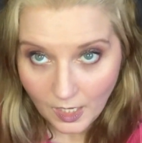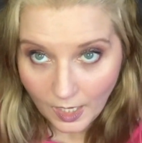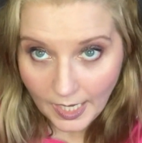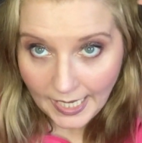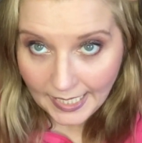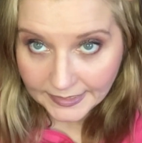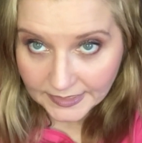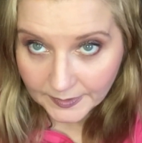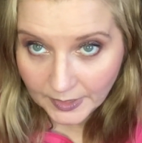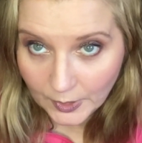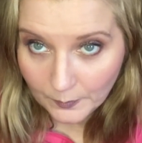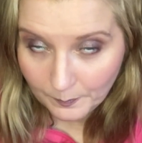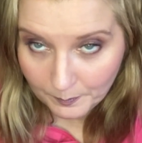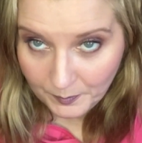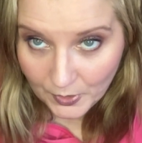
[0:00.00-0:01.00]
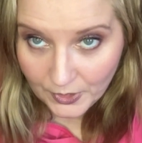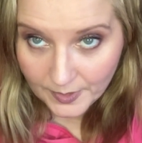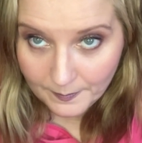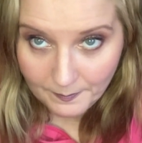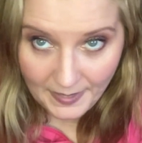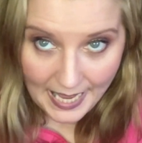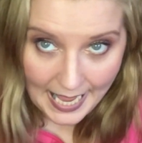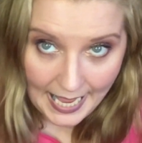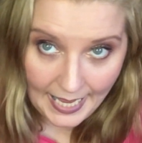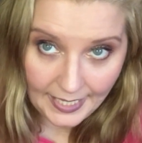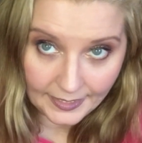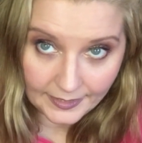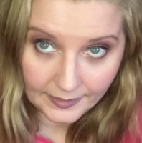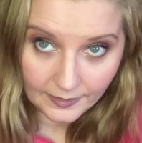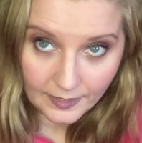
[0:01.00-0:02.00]
I had to put them
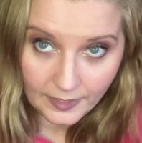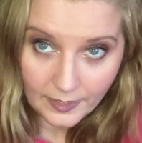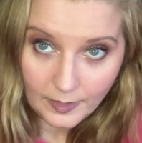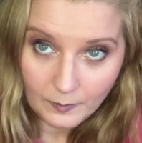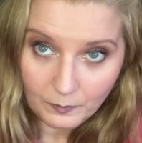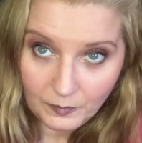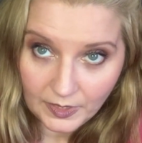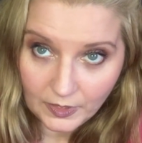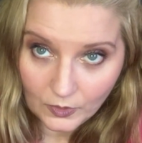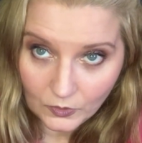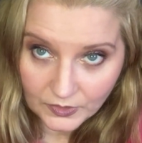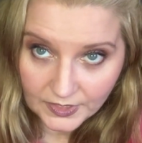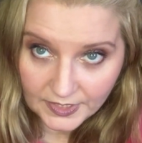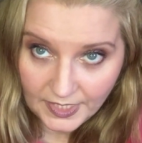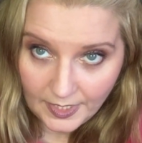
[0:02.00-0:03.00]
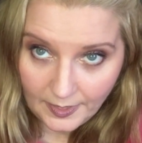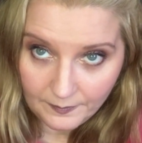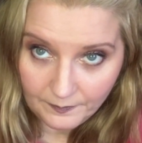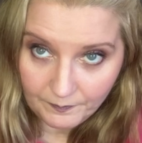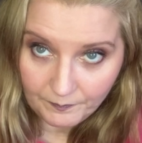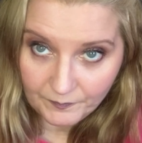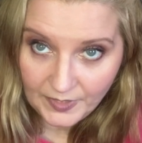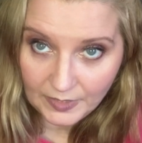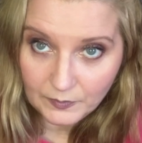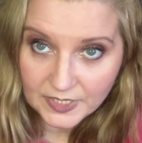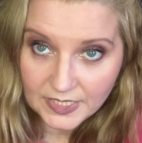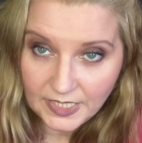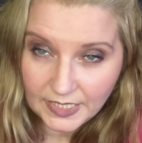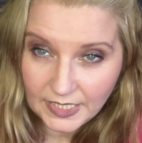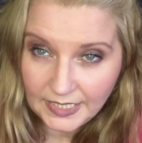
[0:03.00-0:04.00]
back because um, they were
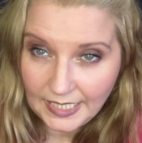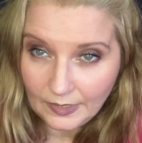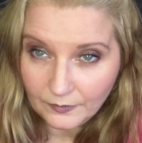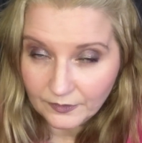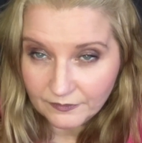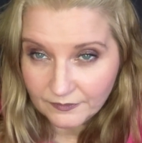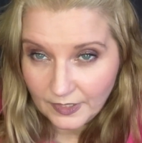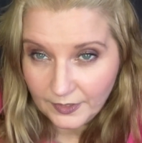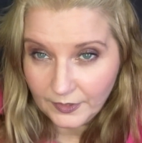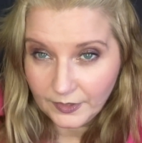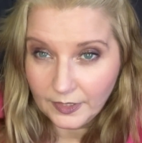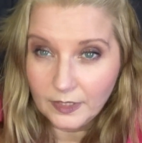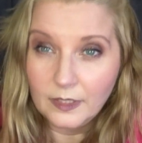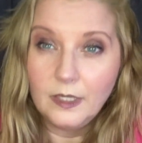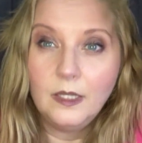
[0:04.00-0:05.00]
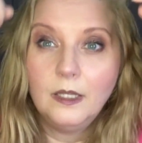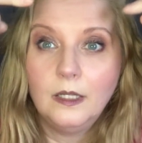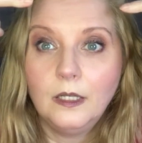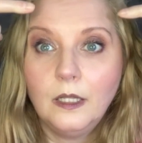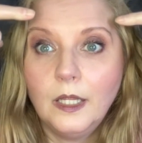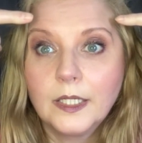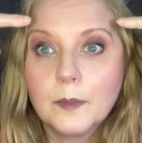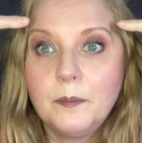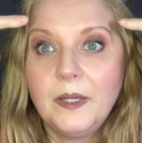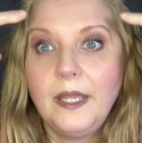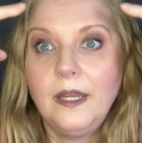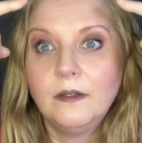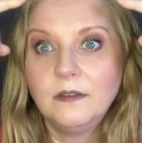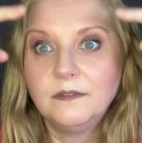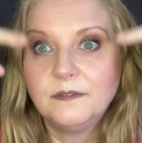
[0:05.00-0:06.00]
sticking out the front like a
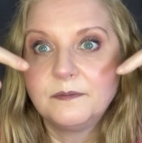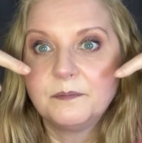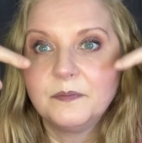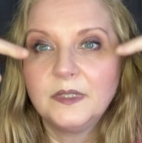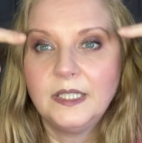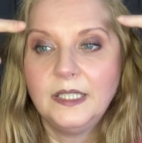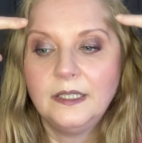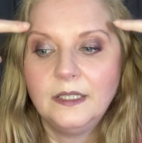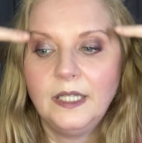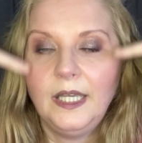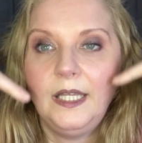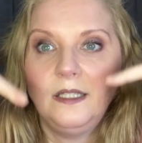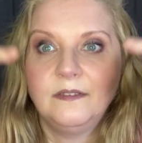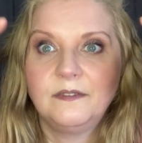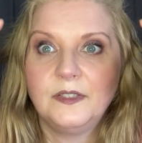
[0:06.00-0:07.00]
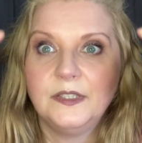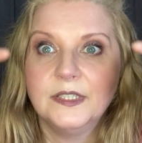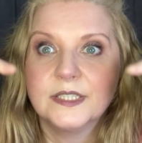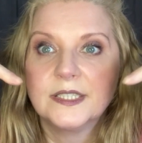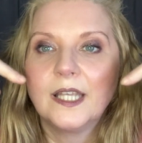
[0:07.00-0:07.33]
pair of elephant's